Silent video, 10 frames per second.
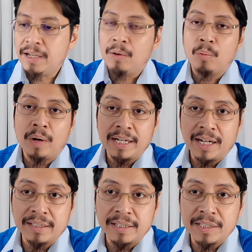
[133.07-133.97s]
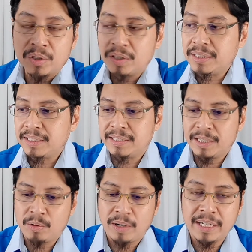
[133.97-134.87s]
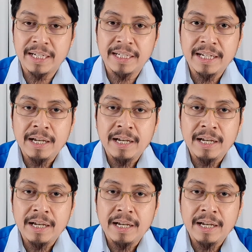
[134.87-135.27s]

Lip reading: what are the resources required,